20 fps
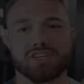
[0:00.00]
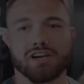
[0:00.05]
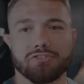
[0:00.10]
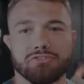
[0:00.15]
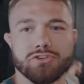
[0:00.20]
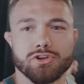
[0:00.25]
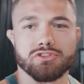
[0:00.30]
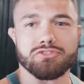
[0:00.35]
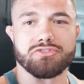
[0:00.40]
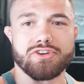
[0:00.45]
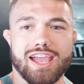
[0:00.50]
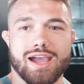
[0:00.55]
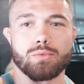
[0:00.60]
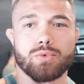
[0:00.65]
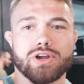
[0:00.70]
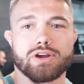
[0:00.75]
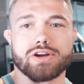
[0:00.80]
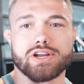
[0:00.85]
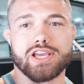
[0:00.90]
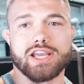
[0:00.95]
What's up, Field Fam?
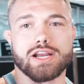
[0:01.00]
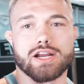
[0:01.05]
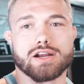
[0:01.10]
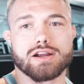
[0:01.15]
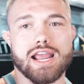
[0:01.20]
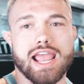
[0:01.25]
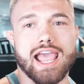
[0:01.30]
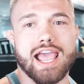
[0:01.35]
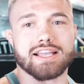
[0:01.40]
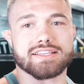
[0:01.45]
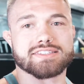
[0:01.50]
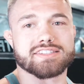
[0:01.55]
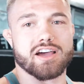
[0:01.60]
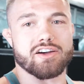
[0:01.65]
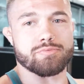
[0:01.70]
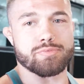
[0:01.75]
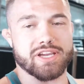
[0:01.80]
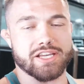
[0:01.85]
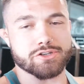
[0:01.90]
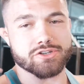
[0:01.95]
We are here at
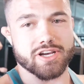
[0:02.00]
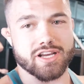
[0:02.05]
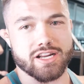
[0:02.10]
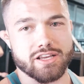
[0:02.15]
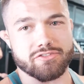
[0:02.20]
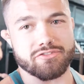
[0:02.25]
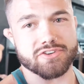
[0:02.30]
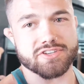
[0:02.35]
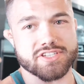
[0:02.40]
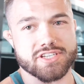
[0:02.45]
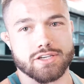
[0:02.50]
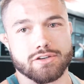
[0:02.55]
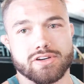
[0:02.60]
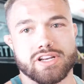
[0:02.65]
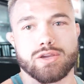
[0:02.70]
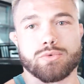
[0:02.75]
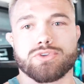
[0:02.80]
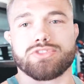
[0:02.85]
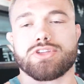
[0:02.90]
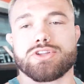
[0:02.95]
Self-Made Training
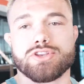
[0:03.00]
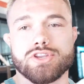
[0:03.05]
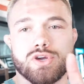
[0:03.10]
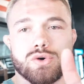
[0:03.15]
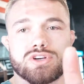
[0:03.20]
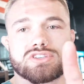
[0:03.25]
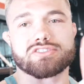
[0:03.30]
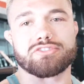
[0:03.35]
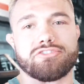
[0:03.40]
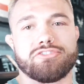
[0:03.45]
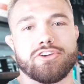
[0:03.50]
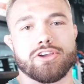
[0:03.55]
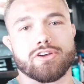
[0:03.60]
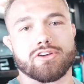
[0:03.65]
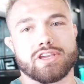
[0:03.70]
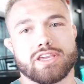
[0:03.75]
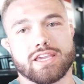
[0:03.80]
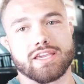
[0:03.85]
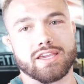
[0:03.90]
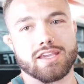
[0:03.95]
Facility with the newest
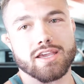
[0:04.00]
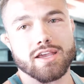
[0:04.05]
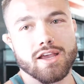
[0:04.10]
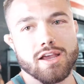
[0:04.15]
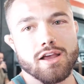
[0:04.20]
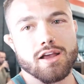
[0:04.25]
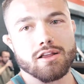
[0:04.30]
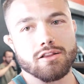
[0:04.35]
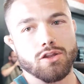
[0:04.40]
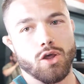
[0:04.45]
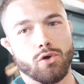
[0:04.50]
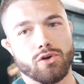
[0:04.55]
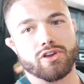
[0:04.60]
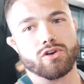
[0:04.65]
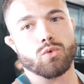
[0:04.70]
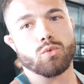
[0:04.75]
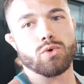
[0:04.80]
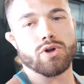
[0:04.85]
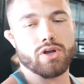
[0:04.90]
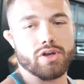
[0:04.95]
affiliate,
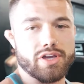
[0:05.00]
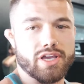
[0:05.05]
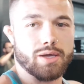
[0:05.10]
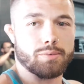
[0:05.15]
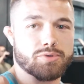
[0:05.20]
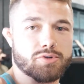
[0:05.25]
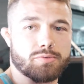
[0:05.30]
Logan Williams.